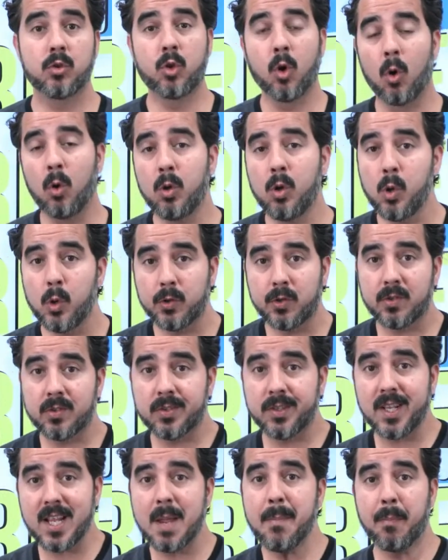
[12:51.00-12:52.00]
Don't lose
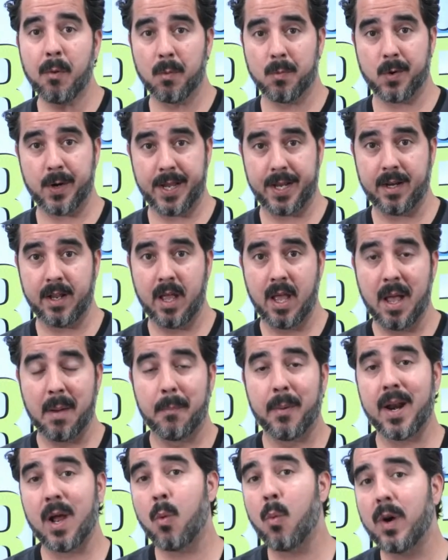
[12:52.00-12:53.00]
sleep over it.
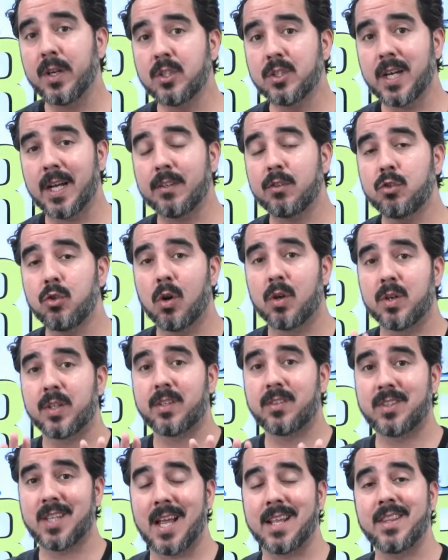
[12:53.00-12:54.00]
But I want you guys to
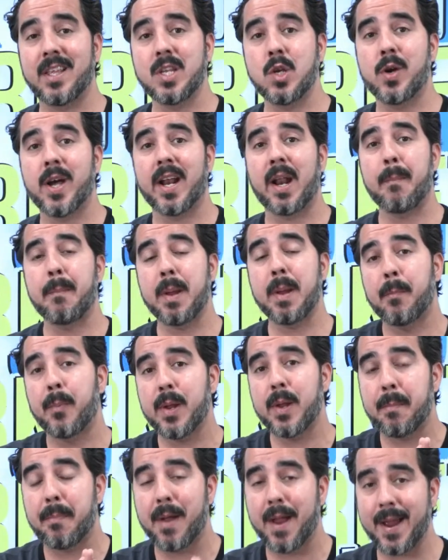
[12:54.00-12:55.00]
understand that you got to be
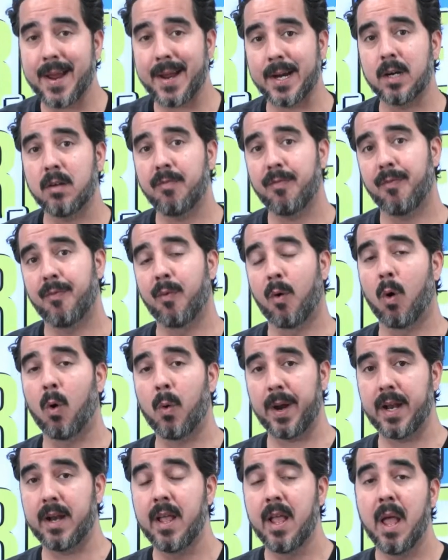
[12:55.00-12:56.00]
prepared
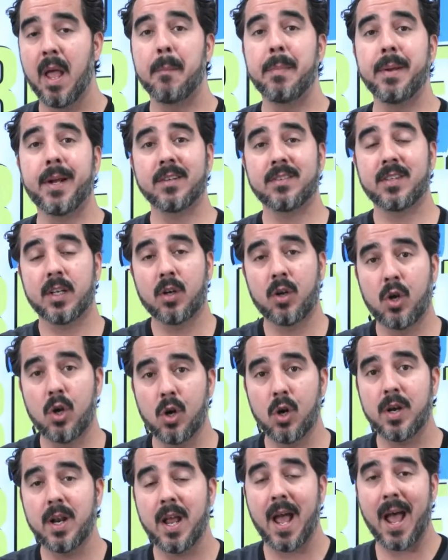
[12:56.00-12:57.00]
for it, because it
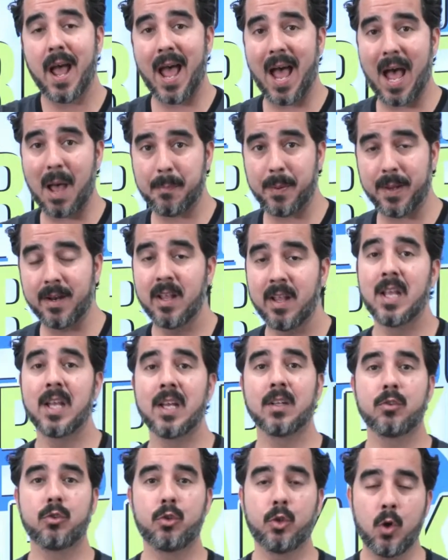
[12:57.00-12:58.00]
could happen.
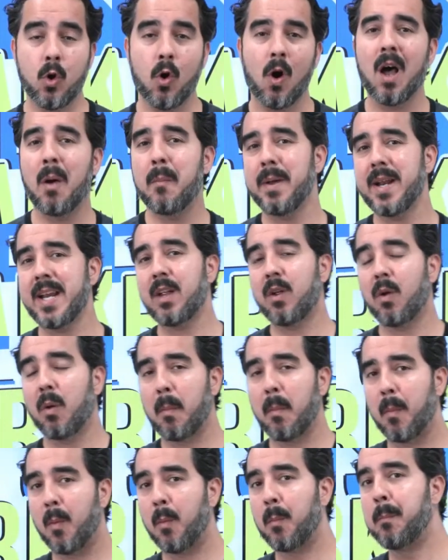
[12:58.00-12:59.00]
Do you know how many
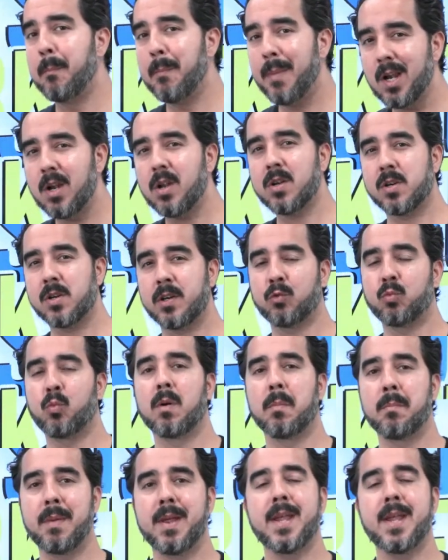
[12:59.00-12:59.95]
millionaires were